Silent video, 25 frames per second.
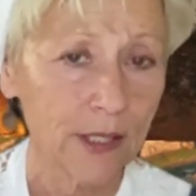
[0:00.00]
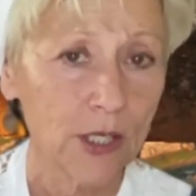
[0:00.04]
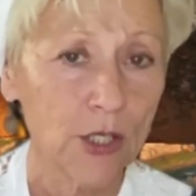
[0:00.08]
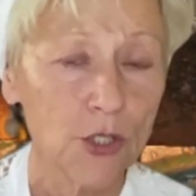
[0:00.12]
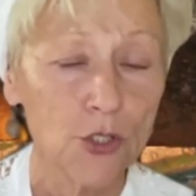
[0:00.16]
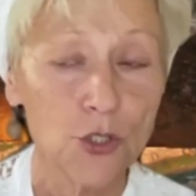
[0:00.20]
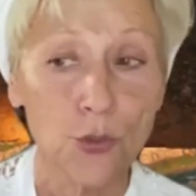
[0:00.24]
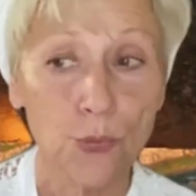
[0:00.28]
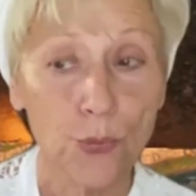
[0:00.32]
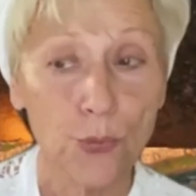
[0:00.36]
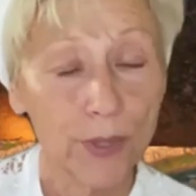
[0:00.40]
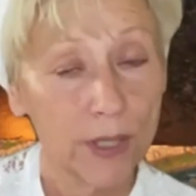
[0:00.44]

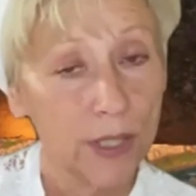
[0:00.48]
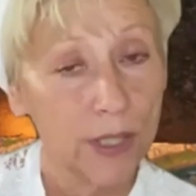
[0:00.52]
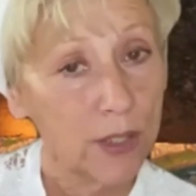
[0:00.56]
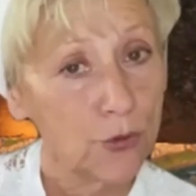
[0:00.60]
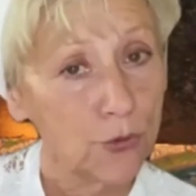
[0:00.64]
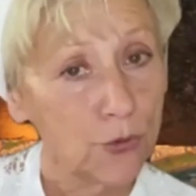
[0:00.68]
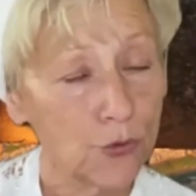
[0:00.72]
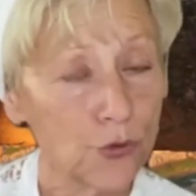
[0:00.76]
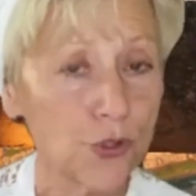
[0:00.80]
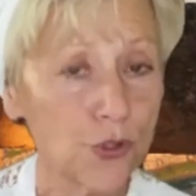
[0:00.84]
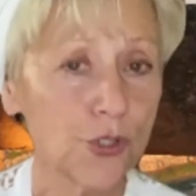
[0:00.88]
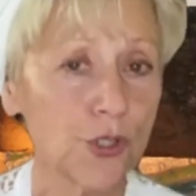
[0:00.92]
So we need
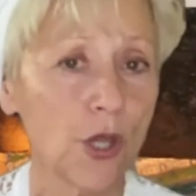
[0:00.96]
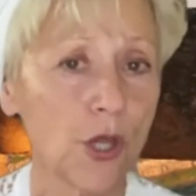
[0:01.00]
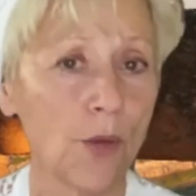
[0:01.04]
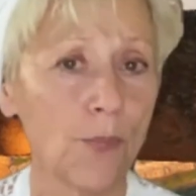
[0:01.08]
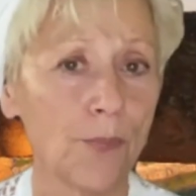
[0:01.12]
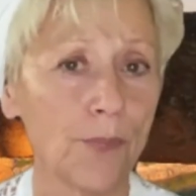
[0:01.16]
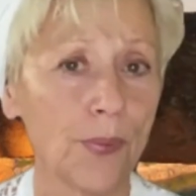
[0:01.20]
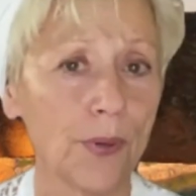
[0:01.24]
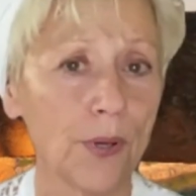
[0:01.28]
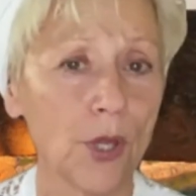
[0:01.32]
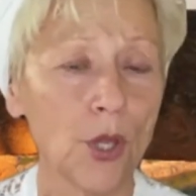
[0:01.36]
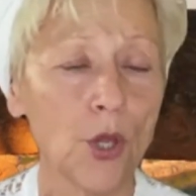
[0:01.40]
to stop.
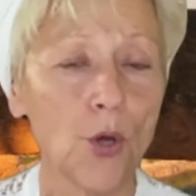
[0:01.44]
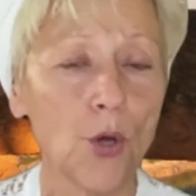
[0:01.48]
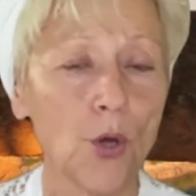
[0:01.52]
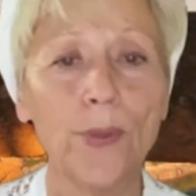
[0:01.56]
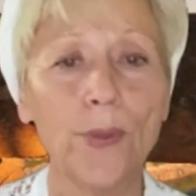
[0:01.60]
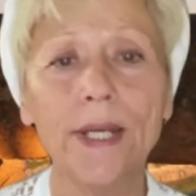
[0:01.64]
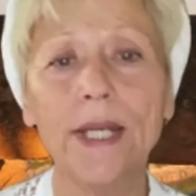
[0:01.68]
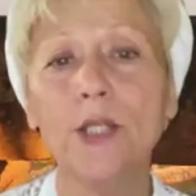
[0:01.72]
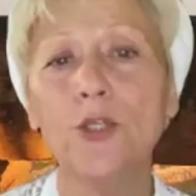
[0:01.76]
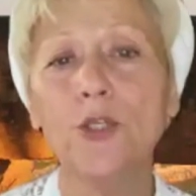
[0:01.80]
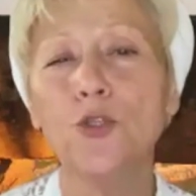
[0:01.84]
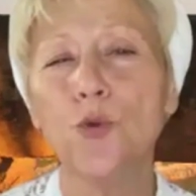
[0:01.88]
We
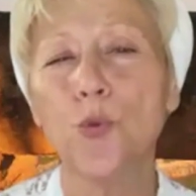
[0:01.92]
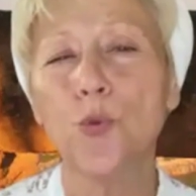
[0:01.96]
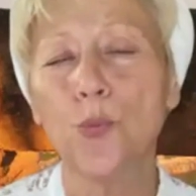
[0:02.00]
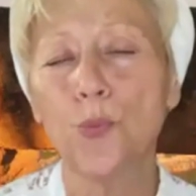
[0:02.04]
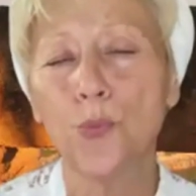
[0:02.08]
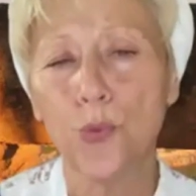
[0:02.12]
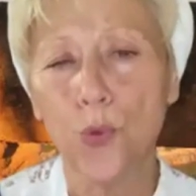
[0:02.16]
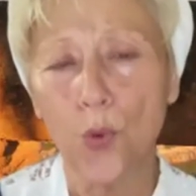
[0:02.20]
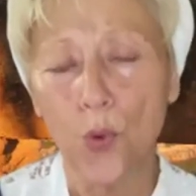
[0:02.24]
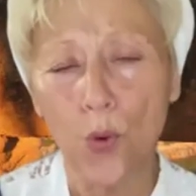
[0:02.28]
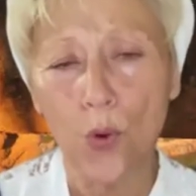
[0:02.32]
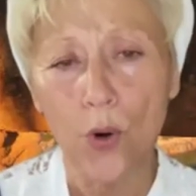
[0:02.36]
need to
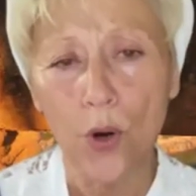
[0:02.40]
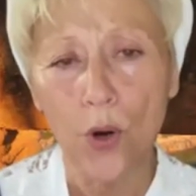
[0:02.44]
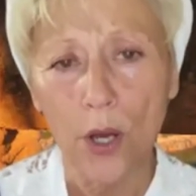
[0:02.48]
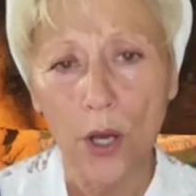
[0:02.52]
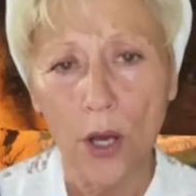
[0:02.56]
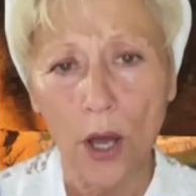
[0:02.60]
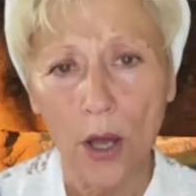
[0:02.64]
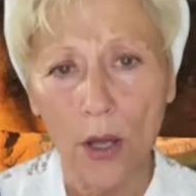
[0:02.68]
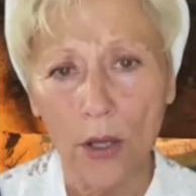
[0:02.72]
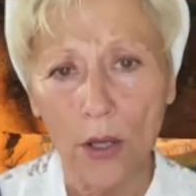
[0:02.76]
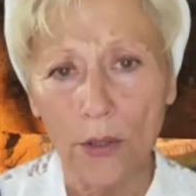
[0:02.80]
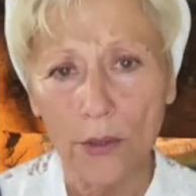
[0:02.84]
rule
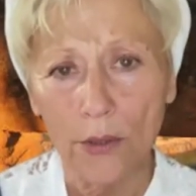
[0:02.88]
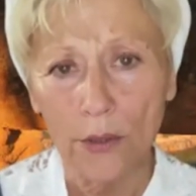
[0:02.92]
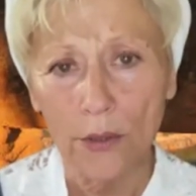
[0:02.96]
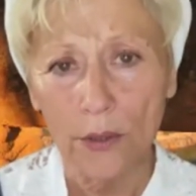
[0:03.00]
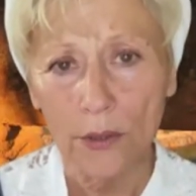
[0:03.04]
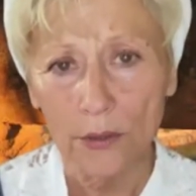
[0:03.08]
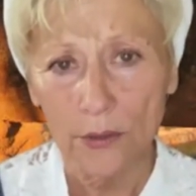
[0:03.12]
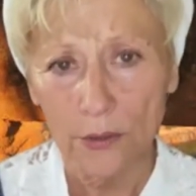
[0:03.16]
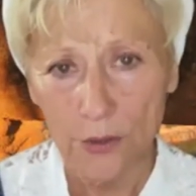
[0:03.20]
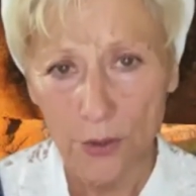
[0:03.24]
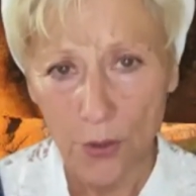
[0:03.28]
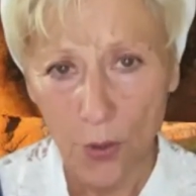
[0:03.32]

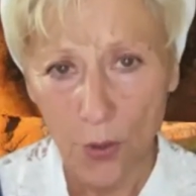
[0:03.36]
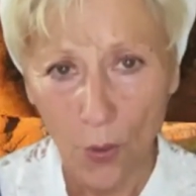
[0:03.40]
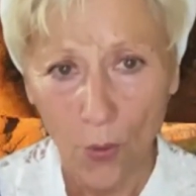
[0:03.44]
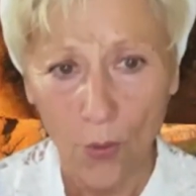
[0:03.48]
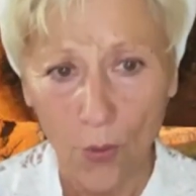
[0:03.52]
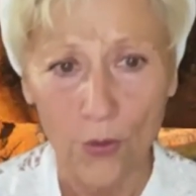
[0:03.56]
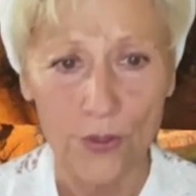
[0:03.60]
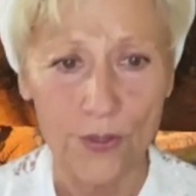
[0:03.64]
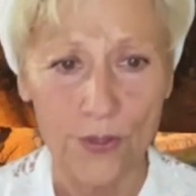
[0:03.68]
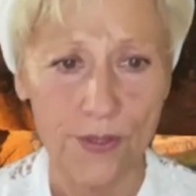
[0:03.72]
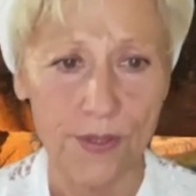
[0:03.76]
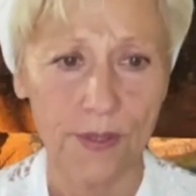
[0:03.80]
on the
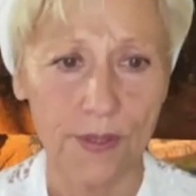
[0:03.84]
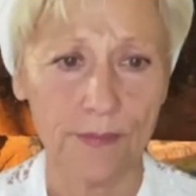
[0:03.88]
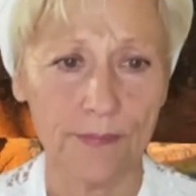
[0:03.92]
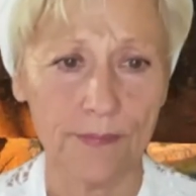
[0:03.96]
horse.